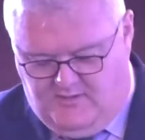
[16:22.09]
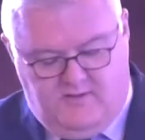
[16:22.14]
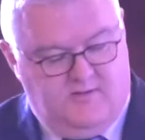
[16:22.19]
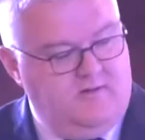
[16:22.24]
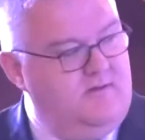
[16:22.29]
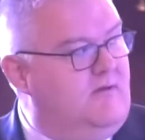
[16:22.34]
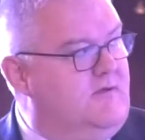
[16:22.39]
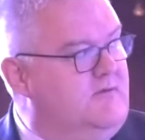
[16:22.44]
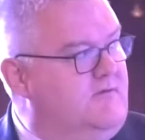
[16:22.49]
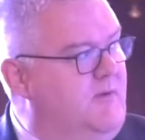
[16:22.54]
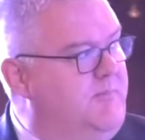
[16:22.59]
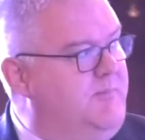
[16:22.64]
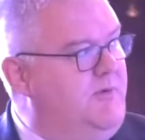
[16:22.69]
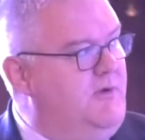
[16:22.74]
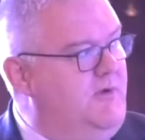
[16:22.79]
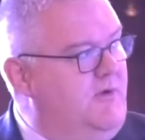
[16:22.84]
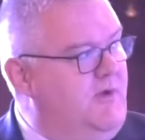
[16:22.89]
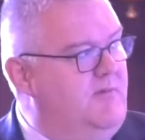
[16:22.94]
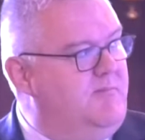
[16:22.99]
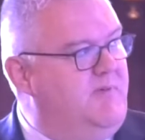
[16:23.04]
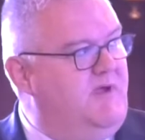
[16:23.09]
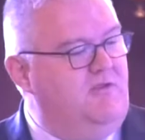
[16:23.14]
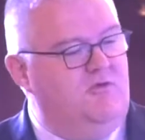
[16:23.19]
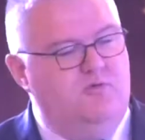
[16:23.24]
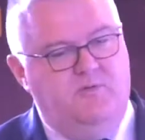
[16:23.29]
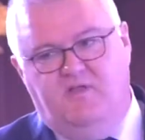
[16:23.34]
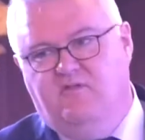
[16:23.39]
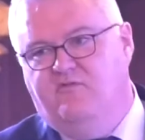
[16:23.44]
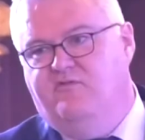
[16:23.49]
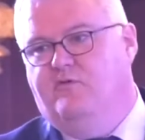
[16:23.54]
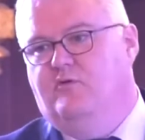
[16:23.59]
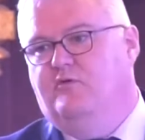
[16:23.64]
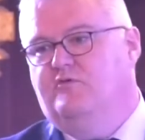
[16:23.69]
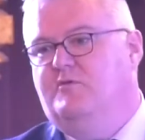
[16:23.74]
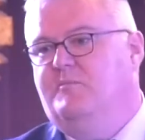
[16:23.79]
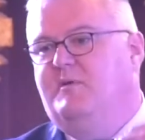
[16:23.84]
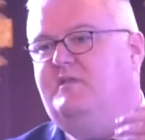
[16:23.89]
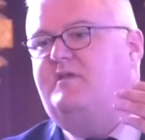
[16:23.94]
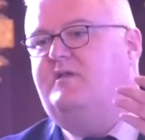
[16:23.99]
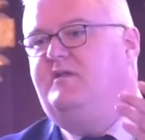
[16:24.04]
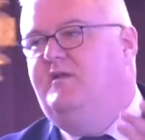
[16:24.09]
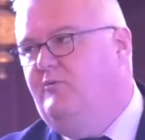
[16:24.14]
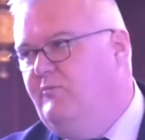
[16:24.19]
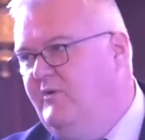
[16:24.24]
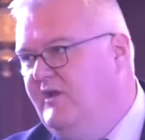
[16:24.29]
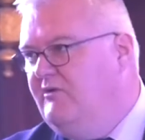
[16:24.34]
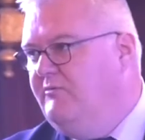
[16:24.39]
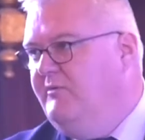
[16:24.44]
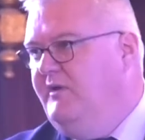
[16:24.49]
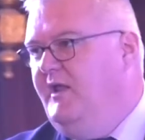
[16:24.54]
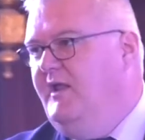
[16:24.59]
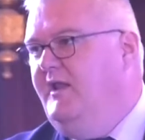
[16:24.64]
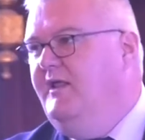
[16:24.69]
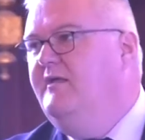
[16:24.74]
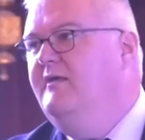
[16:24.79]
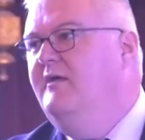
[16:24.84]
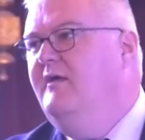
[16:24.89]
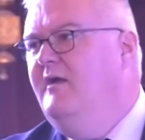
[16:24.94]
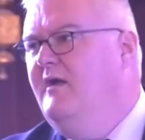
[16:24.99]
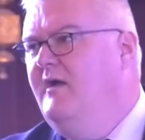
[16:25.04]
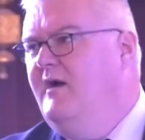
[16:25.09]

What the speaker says: an entrepreneur, and by doing so, automatically recreating